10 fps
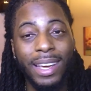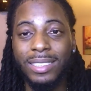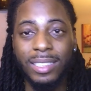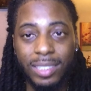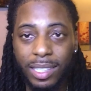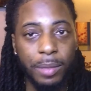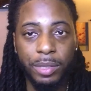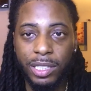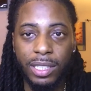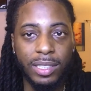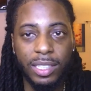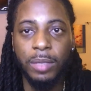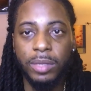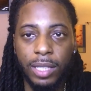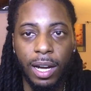It's the same shit,
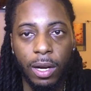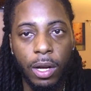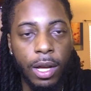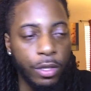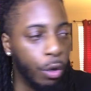same style.